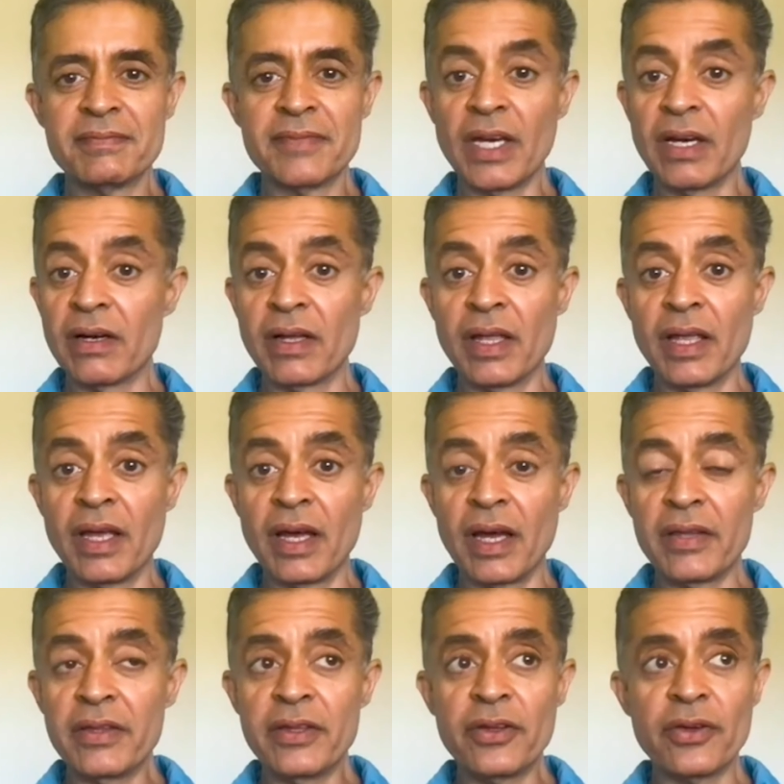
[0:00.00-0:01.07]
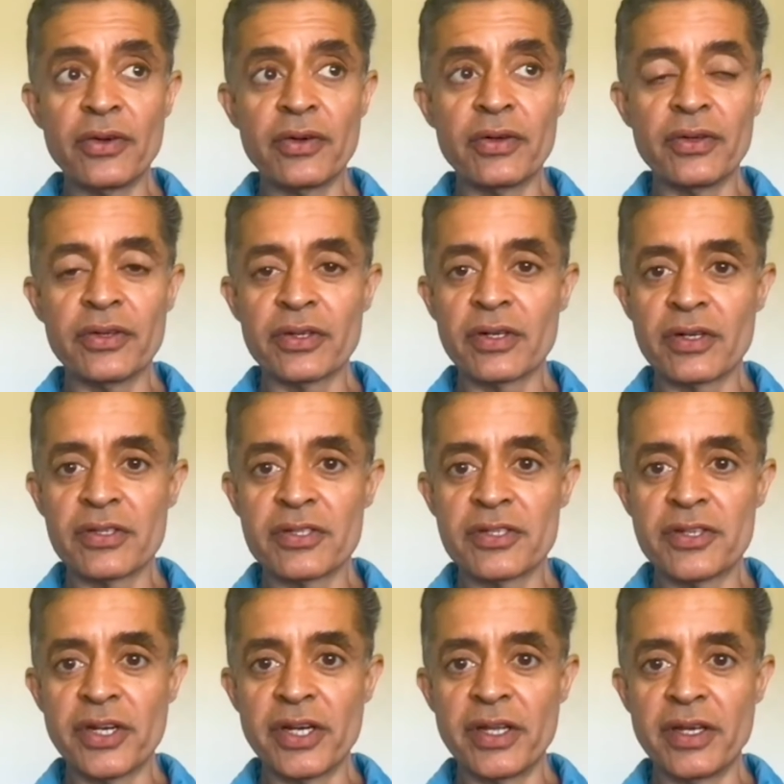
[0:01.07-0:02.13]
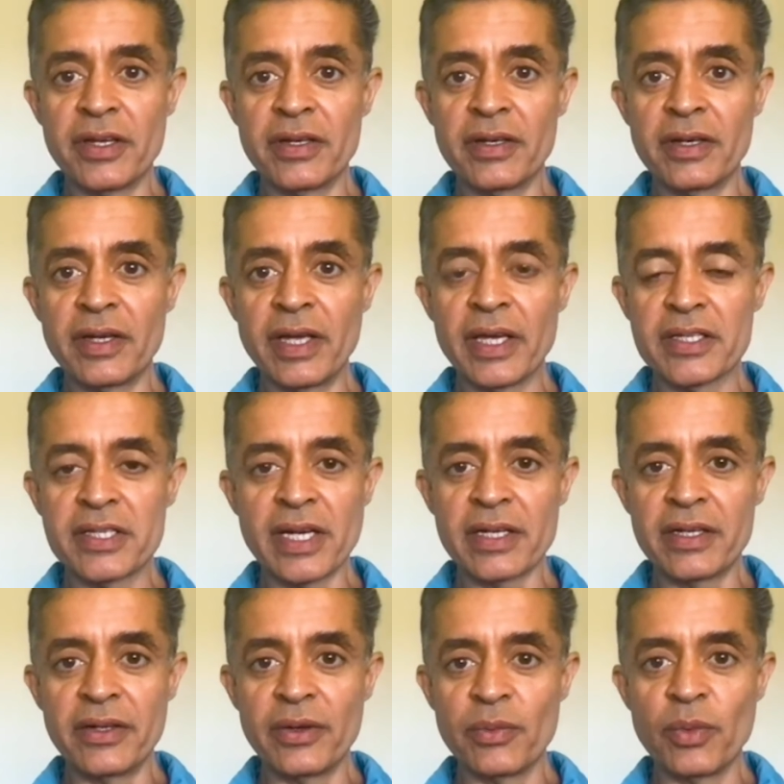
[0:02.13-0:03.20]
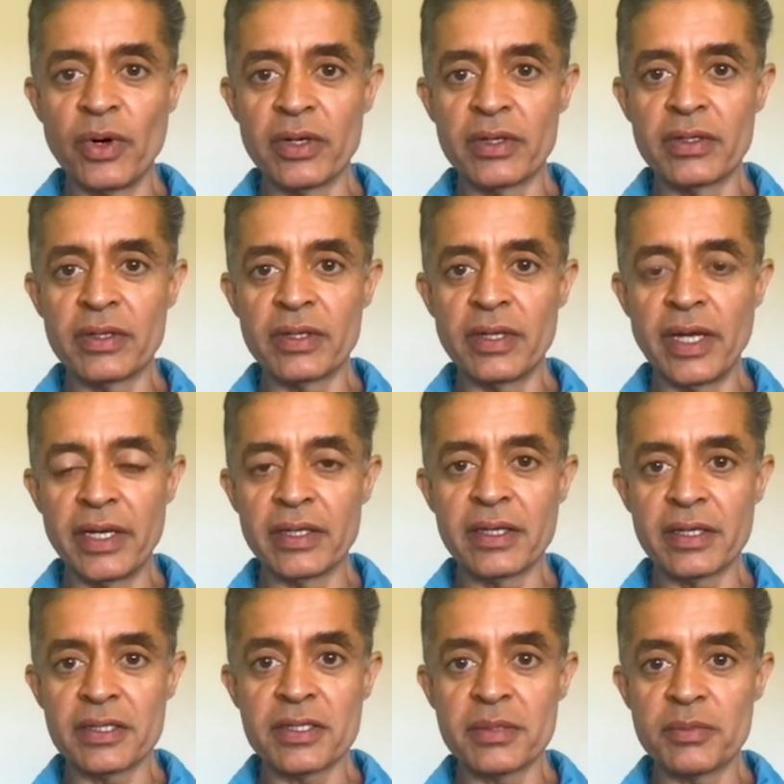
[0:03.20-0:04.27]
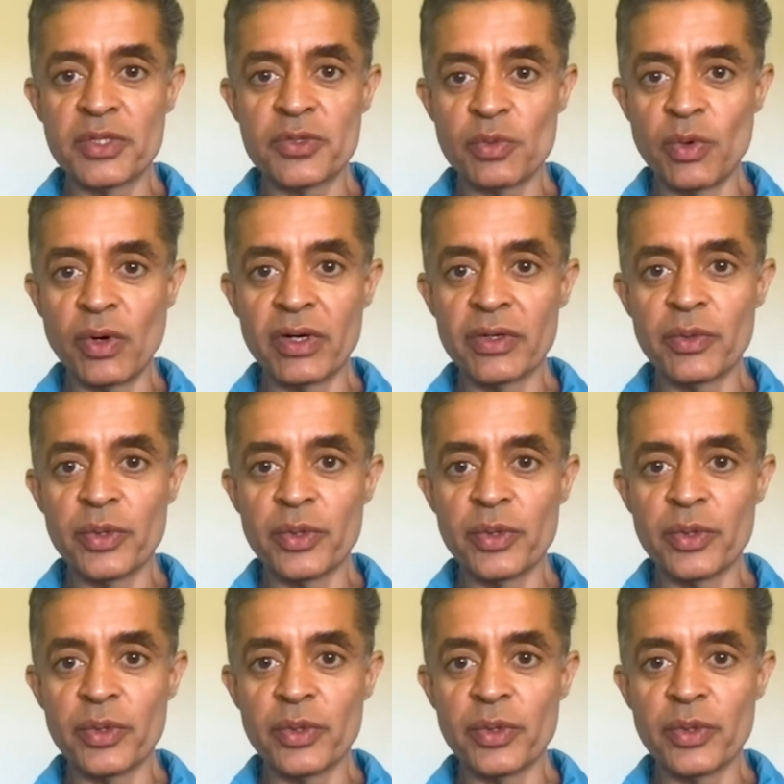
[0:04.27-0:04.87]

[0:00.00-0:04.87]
Yeah, I think you're concentrating exactly on what end customers want,